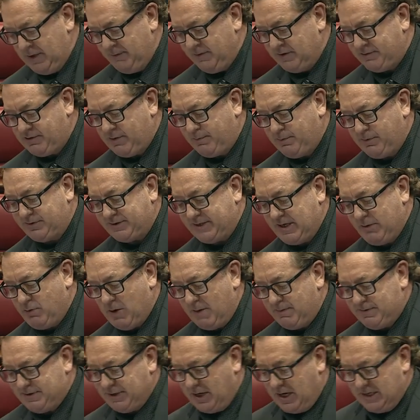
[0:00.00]
The Triple C
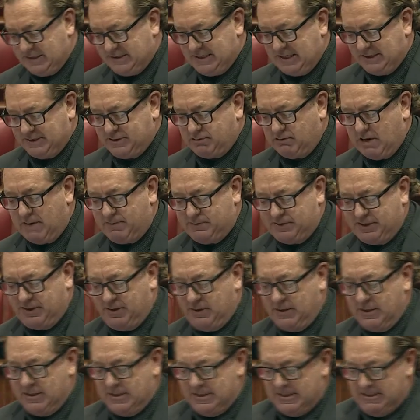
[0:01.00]
website says
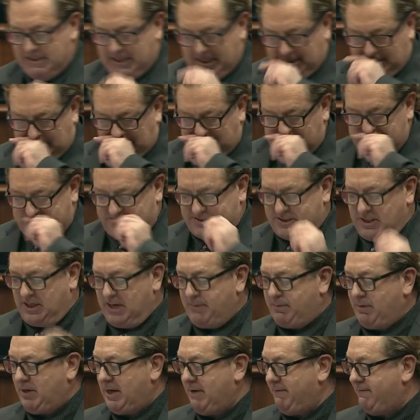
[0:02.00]
corruption includes
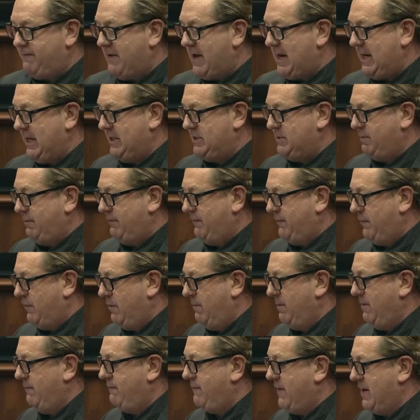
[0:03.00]
deliberately failing to
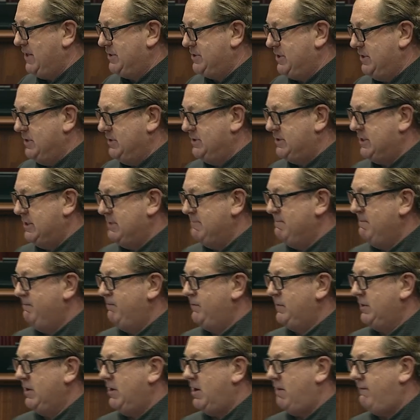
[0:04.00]
perform the functions
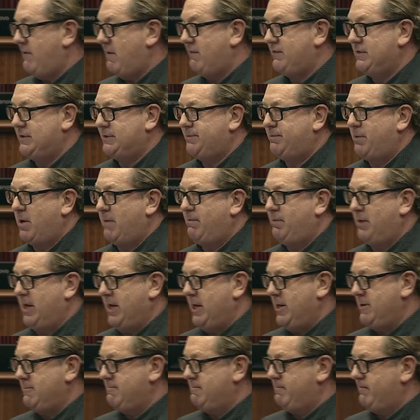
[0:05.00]
of office
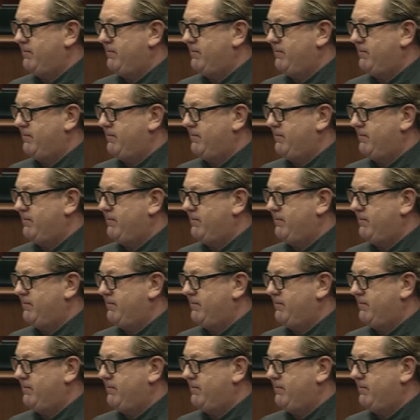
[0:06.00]
properly.